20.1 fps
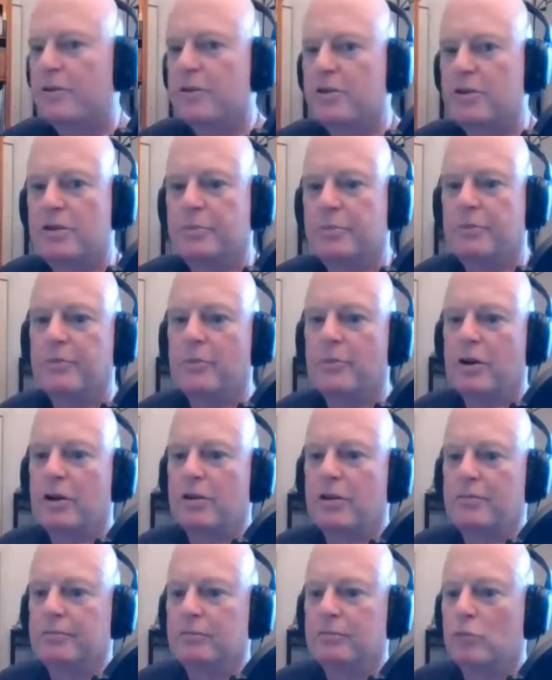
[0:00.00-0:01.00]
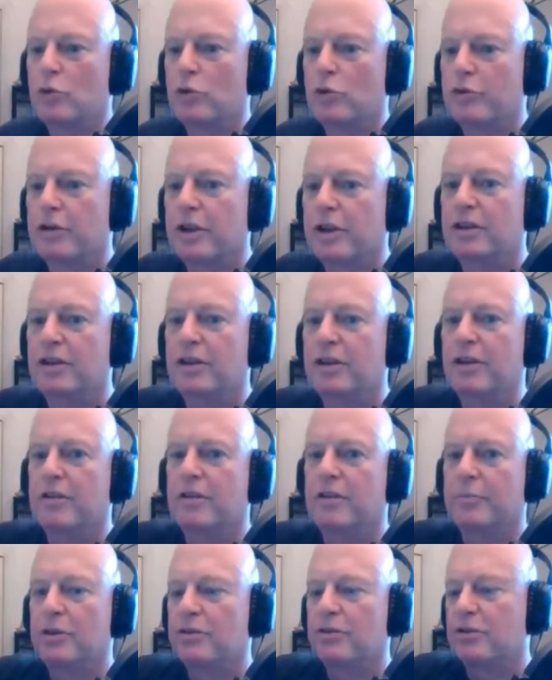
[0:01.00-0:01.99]
a sip of my water and honey here.
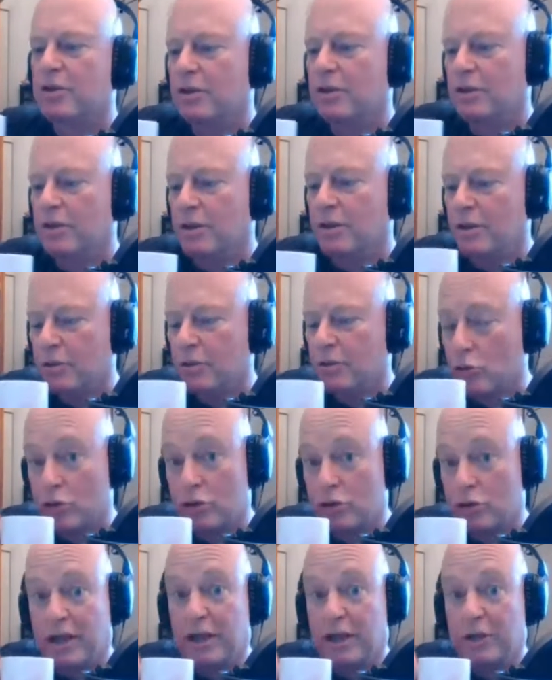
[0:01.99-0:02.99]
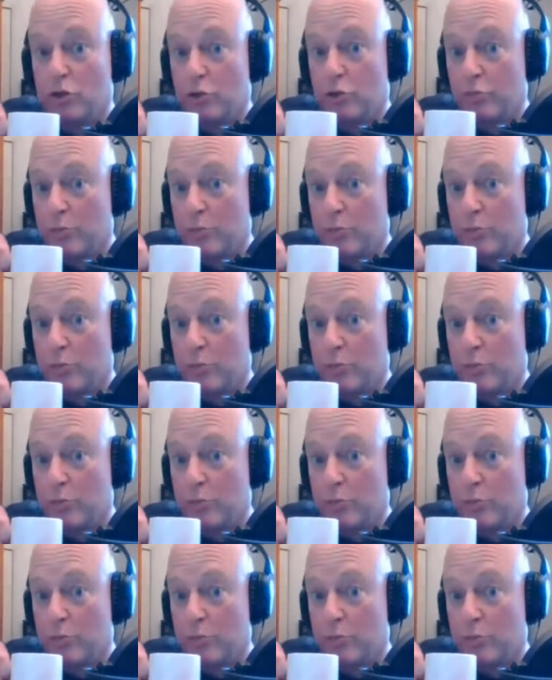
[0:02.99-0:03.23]
I've been singing too